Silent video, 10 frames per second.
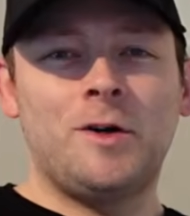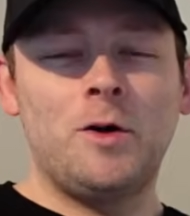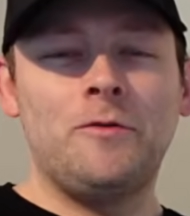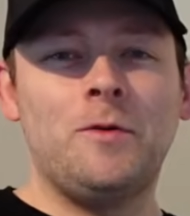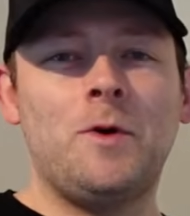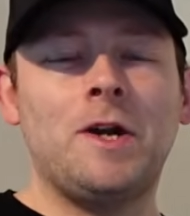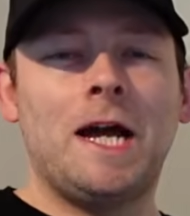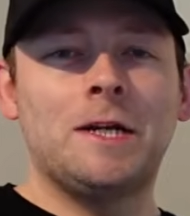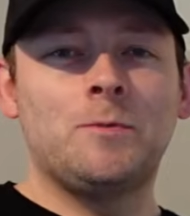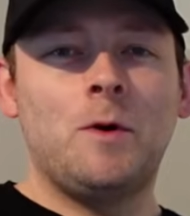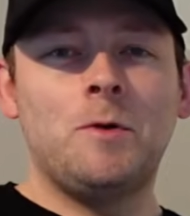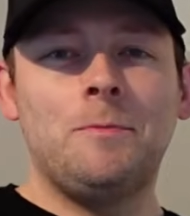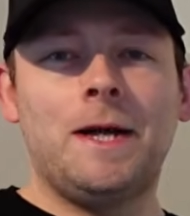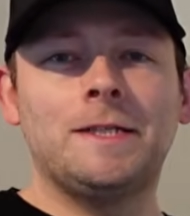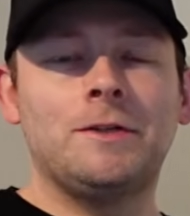Hi everyone and welcome
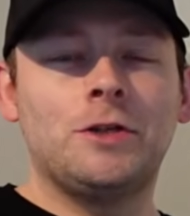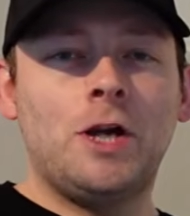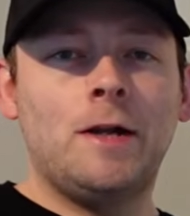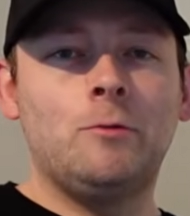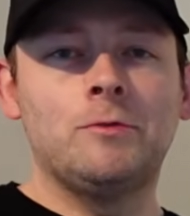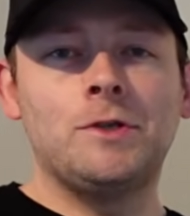back to the channel.